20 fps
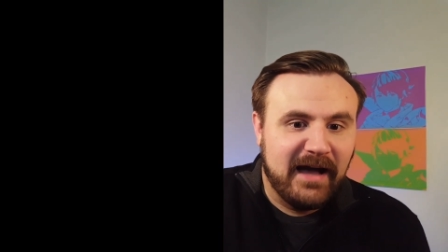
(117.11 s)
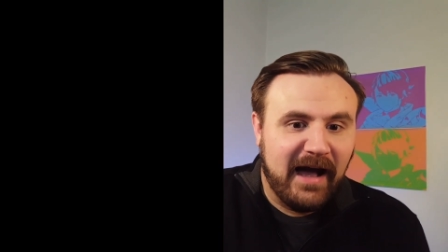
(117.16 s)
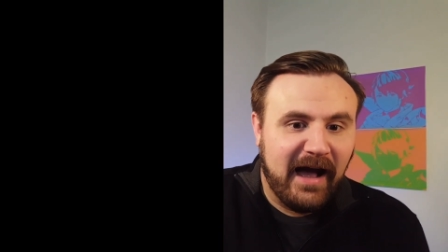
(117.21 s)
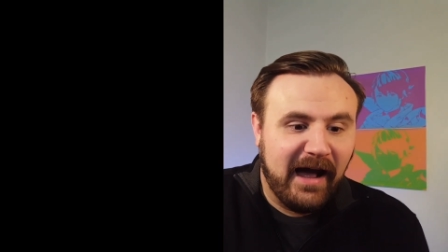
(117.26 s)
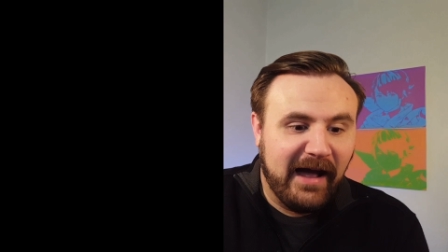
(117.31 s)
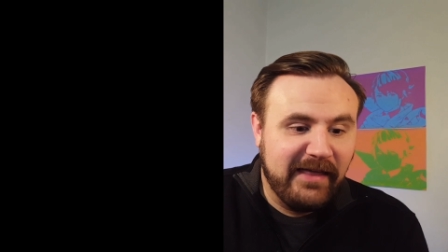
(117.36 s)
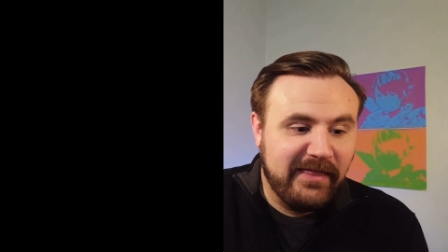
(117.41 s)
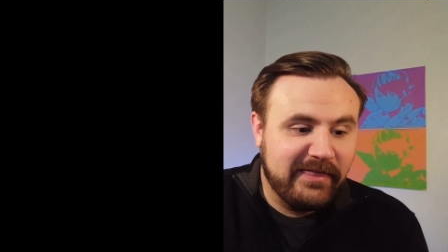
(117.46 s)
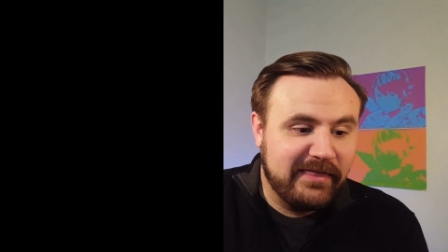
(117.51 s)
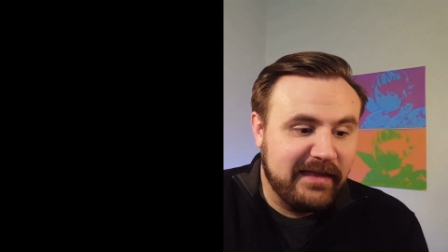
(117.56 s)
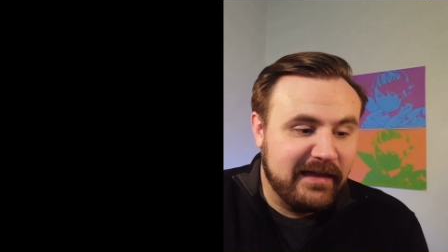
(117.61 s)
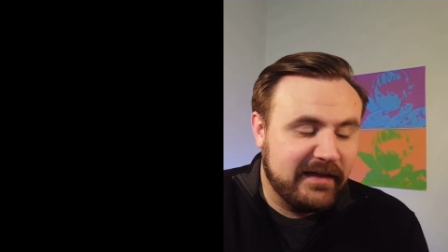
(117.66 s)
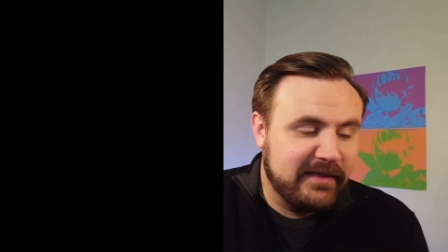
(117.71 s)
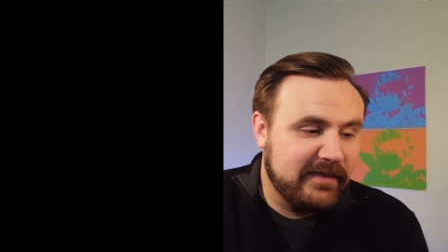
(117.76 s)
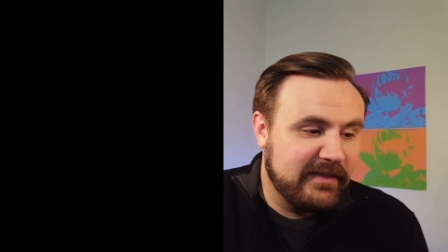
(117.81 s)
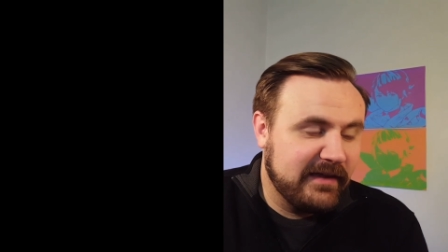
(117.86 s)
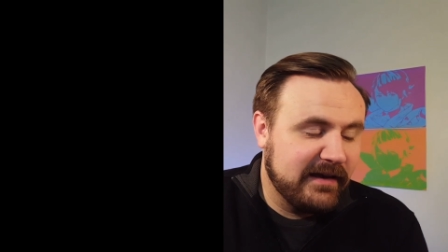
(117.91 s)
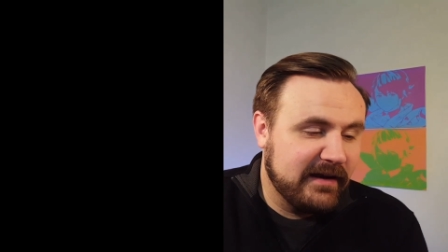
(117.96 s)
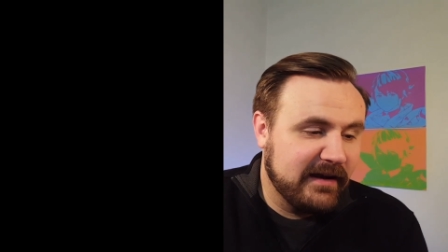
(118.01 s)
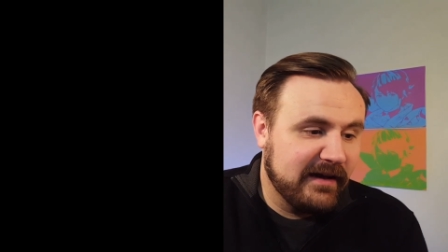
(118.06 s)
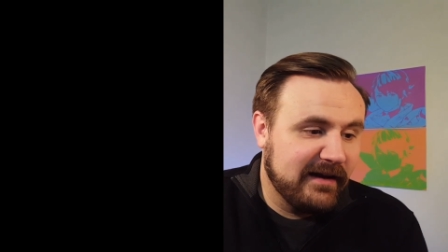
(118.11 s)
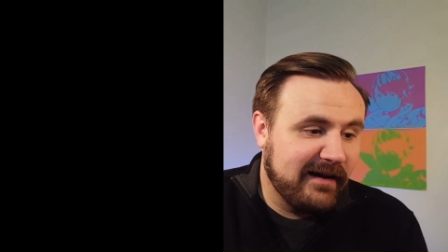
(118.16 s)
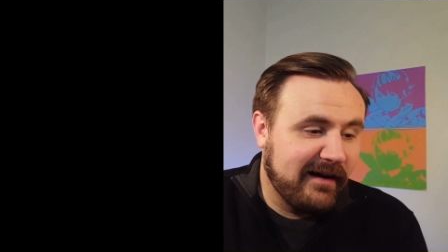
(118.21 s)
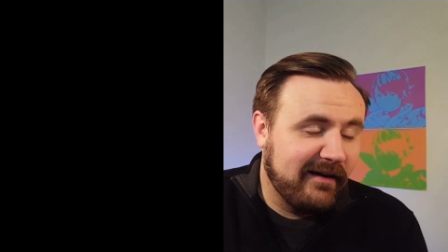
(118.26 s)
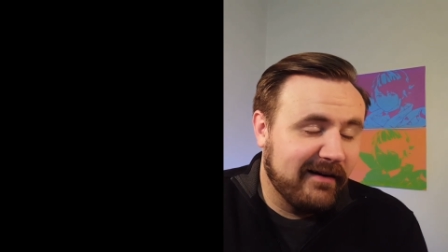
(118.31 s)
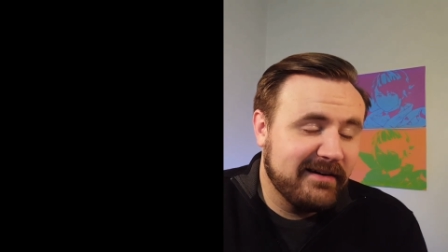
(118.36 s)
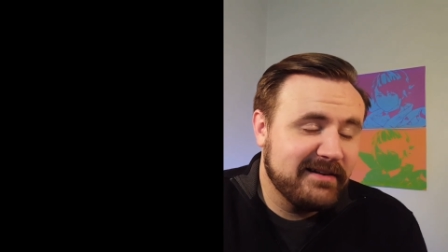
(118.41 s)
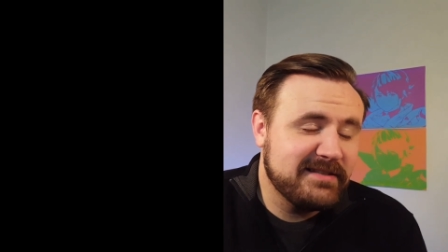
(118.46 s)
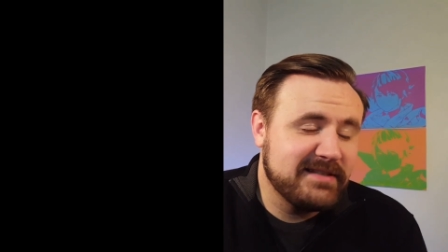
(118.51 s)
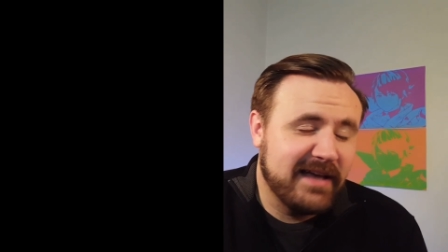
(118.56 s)
I think that,
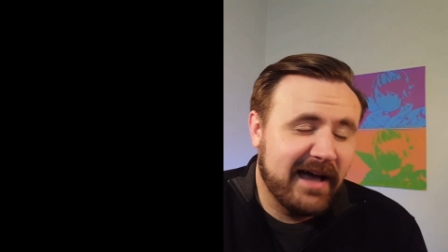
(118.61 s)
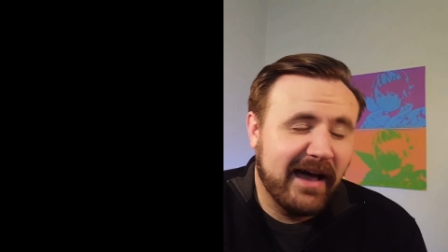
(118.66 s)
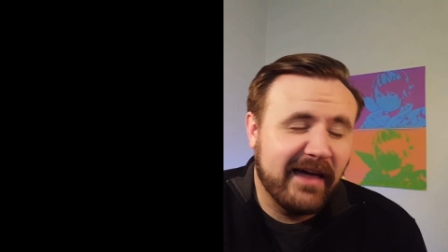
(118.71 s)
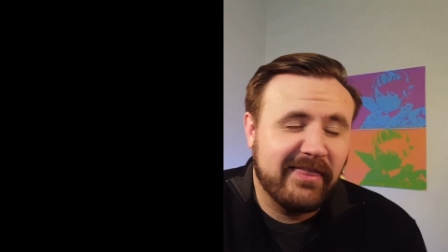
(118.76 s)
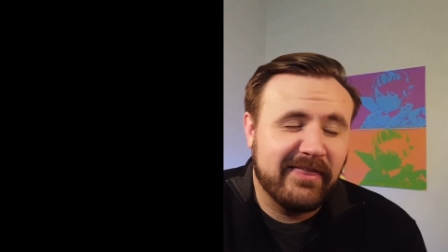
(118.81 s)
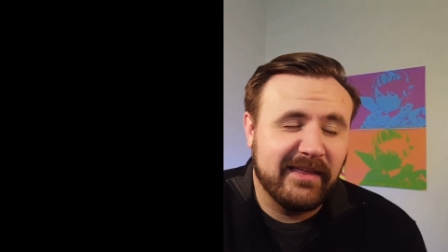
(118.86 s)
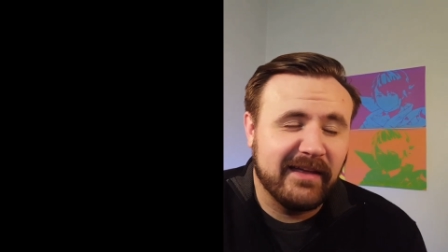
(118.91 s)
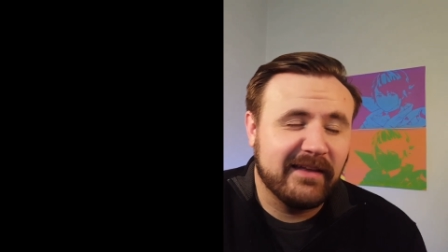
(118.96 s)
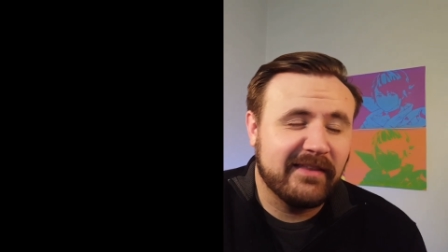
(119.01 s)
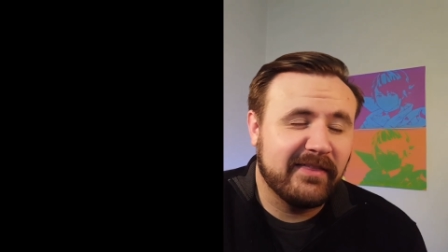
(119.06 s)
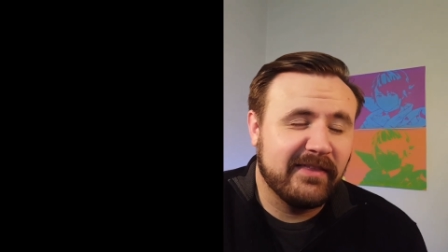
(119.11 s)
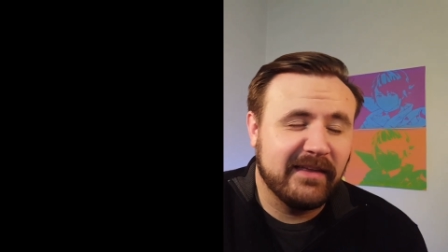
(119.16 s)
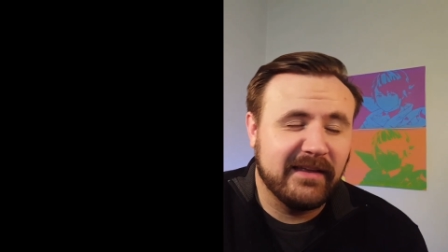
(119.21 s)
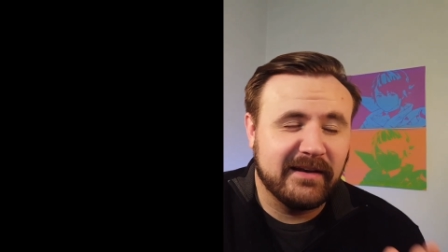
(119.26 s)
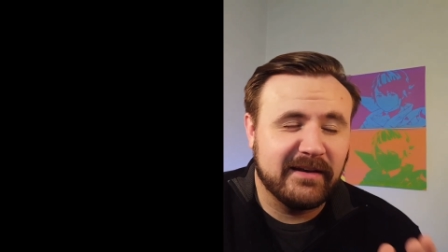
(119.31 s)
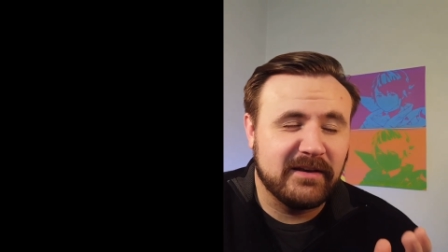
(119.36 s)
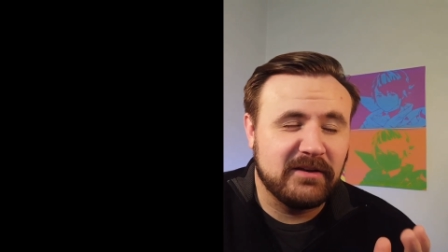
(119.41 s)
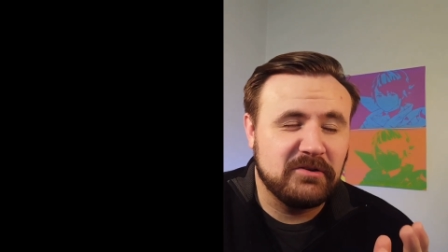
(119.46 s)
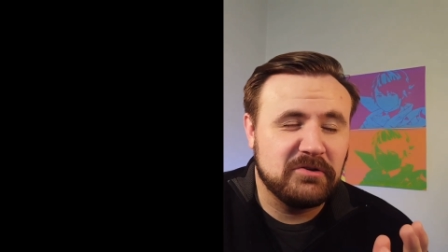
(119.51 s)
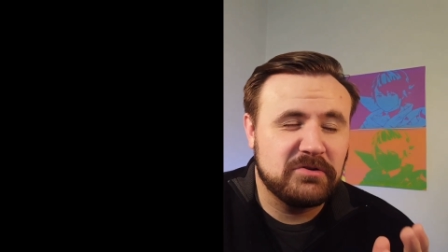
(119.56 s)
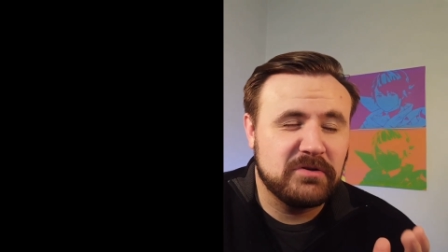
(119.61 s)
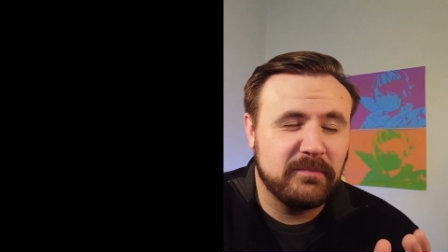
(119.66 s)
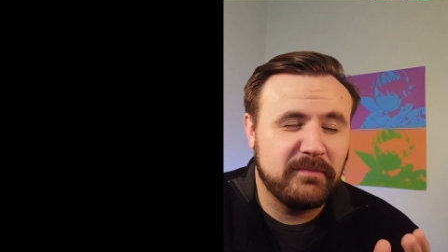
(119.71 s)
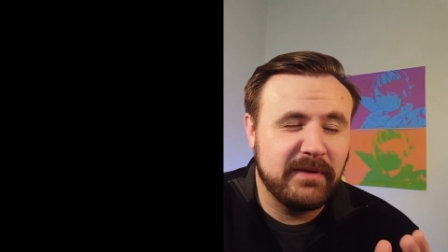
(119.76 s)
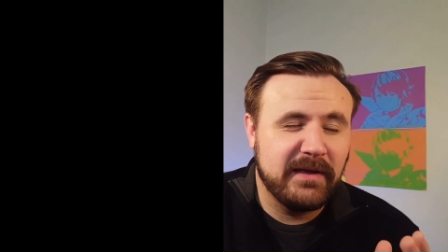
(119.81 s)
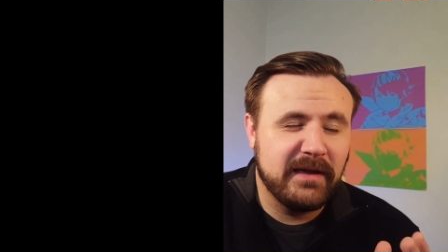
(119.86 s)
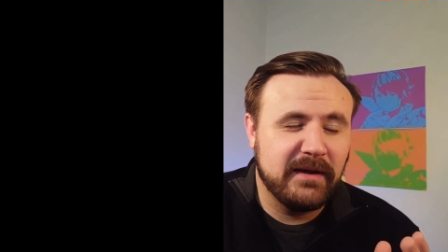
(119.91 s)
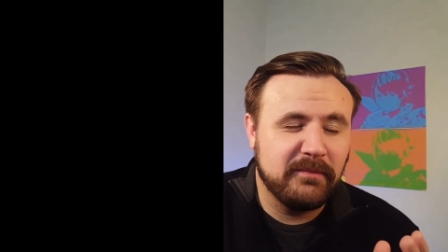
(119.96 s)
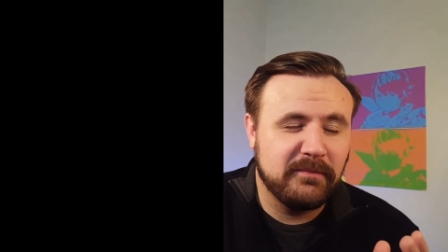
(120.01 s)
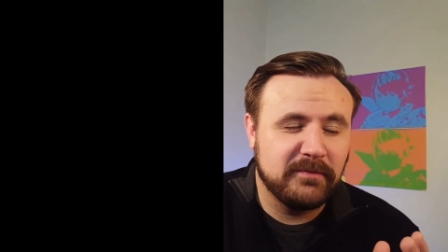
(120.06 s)
honestly, I think that you should
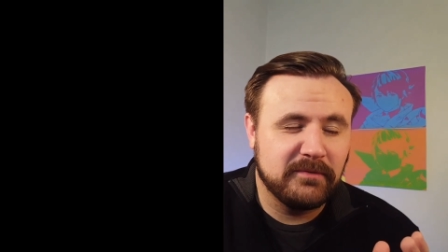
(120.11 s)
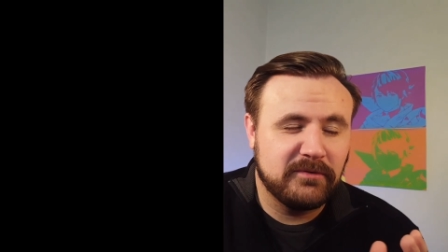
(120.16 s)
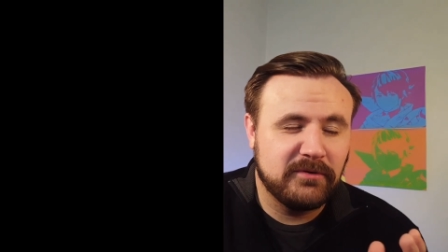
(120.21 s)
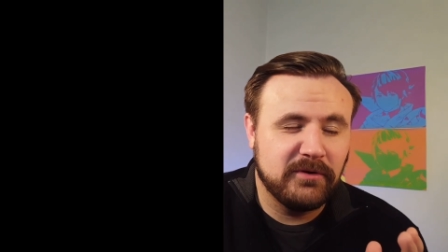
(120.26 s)
be able